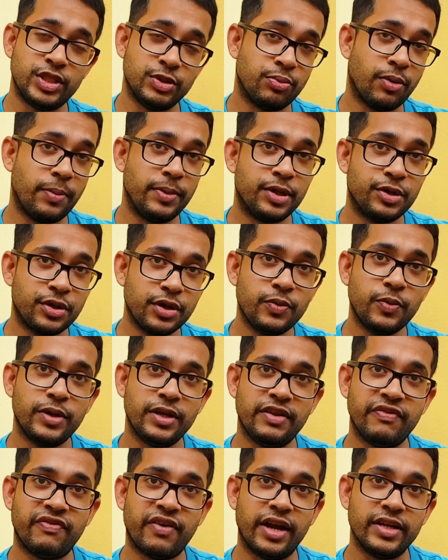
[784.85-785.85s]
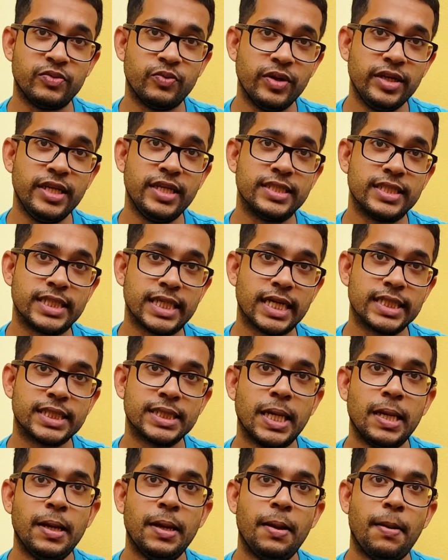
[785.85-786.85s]
You probably could win the fight with the insects,
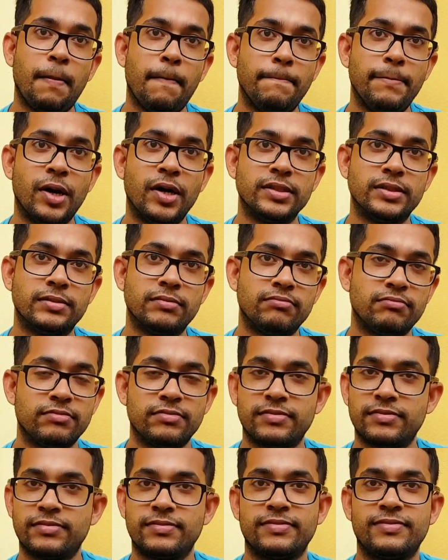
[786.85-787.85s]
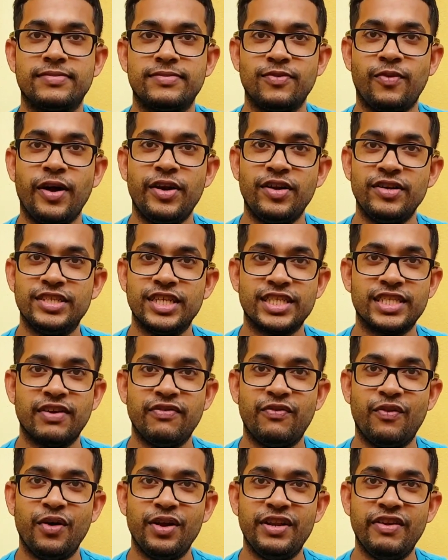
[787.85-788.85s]
but why not just
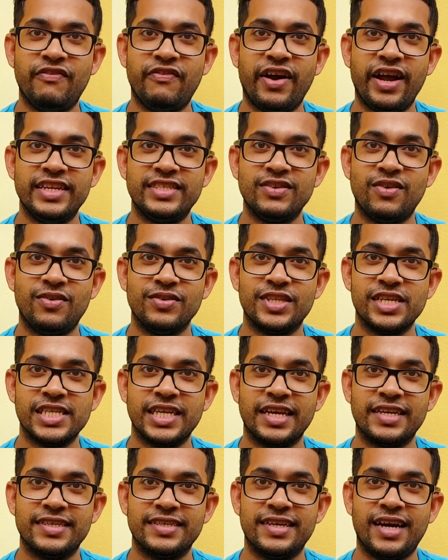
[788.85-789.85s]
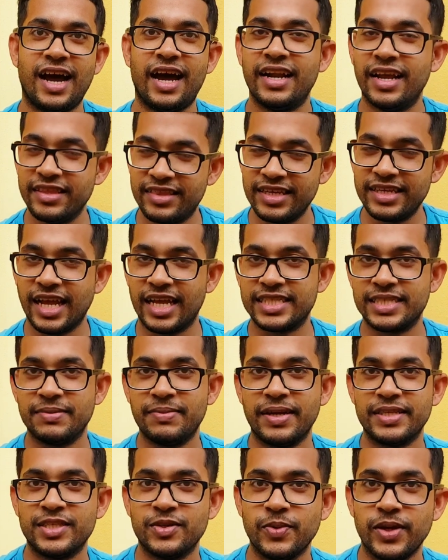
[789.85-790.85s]
avoid the fight altogether? And I think that's a
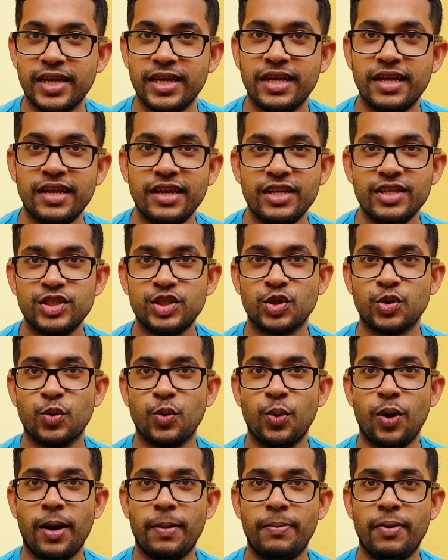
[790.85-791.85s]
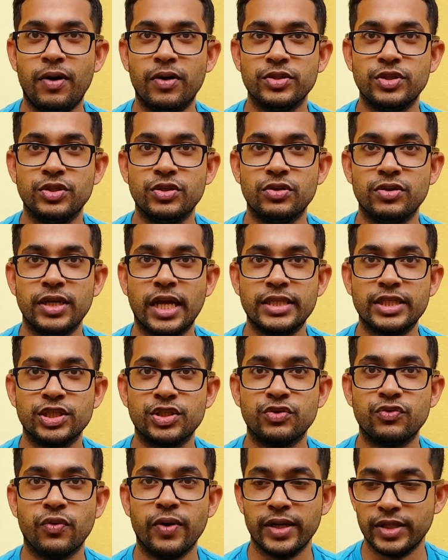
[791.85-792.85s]
better way to go about your lettuce
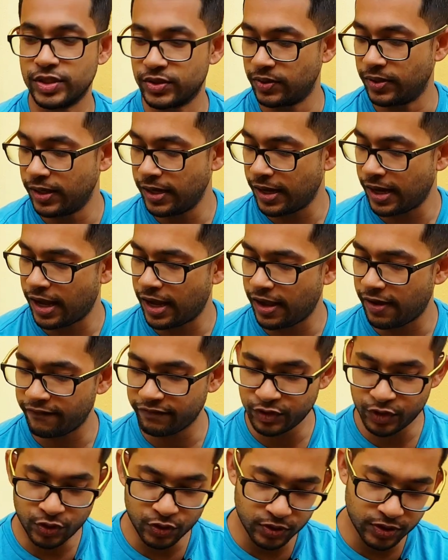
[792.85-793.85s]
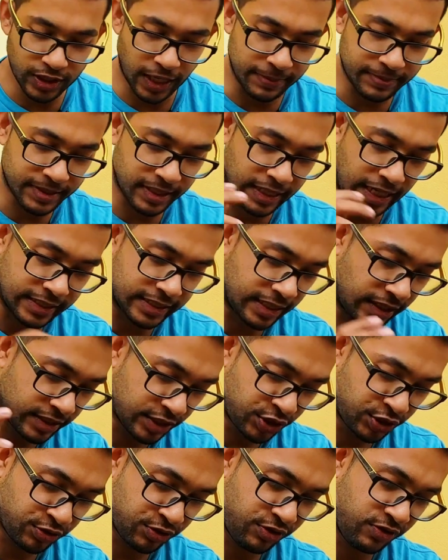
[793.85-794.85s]
growing. So here I have 2 types of lettuce. I'll
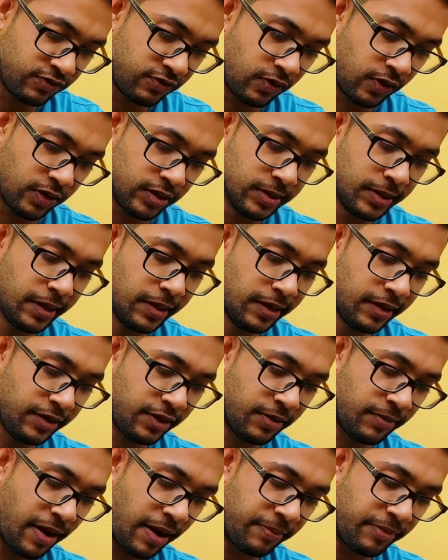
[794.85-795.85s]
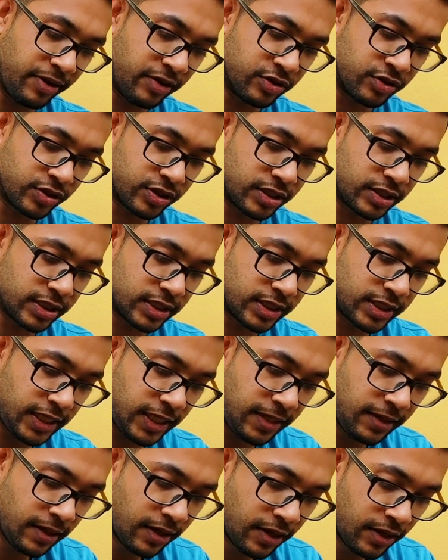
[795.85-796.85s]
just show you all. You might be interested to
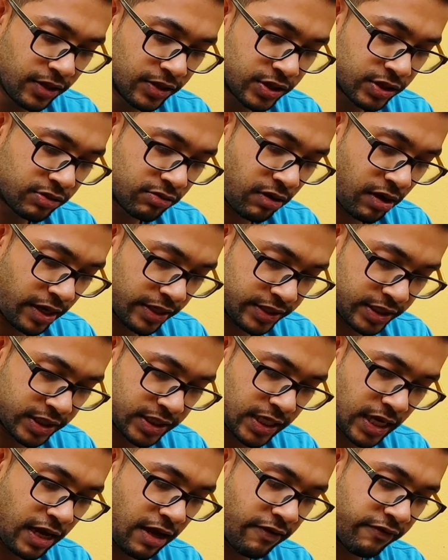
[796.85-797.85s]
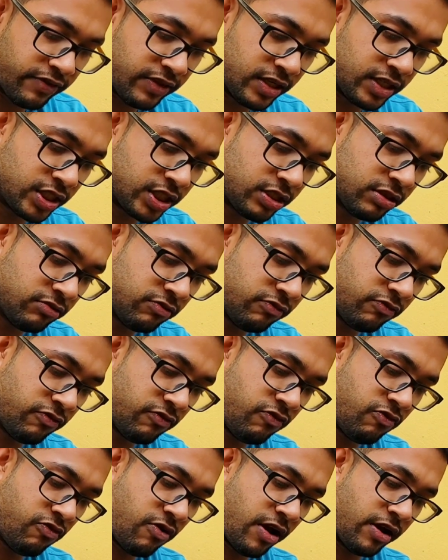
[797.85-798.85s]
see. So I just have this
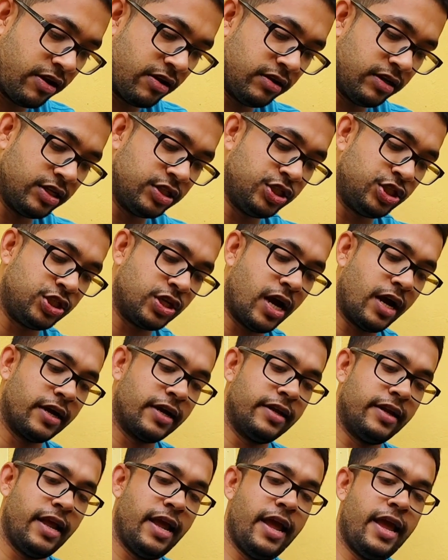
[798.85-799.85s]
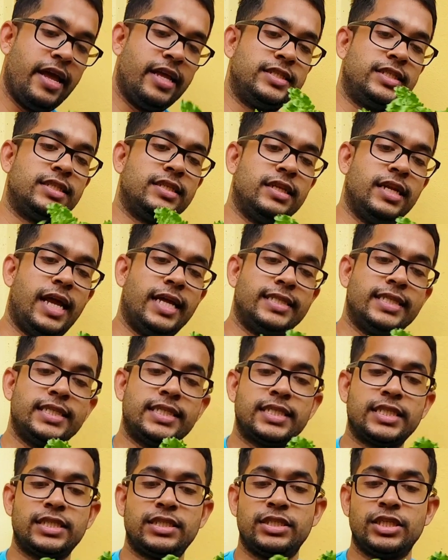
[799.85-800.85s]
regular jagged edge lettuce.
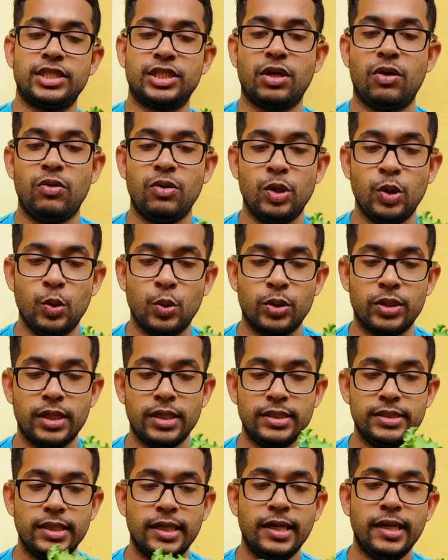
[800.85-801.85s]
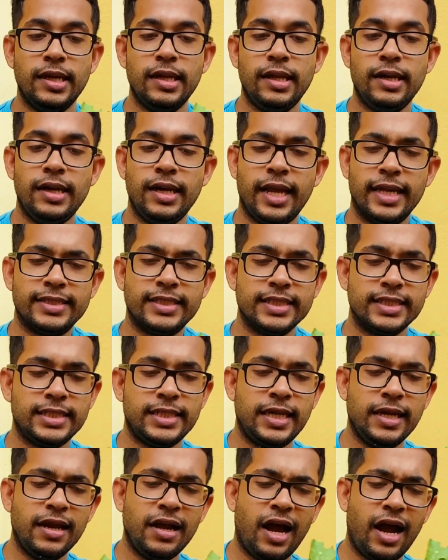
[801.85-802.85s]
This is just our local lettuce
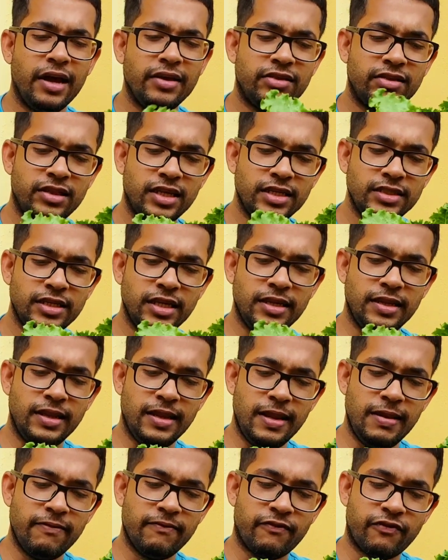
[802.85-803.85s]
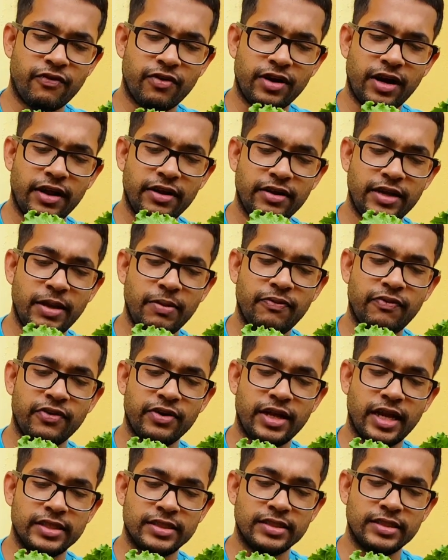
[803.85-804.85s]
here. I think the name for it, I keep
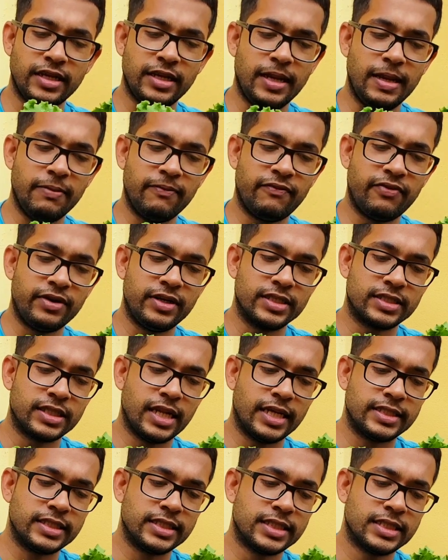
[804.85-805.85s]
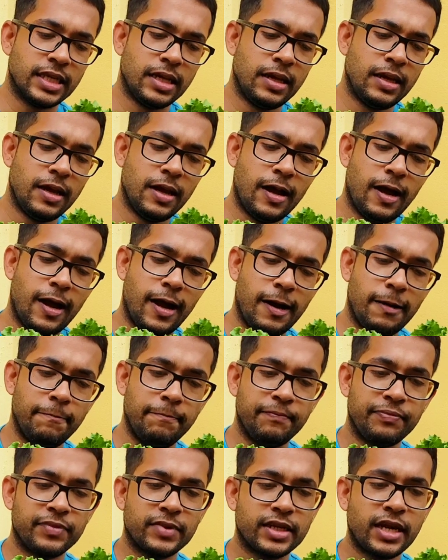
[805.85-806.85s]
forgetting the name for this lettuce. Can't
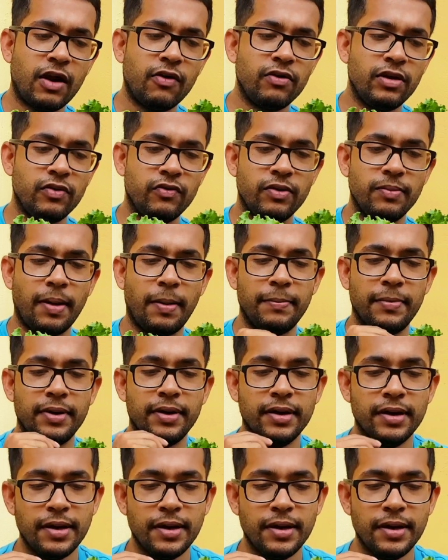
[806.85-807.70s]
really remember.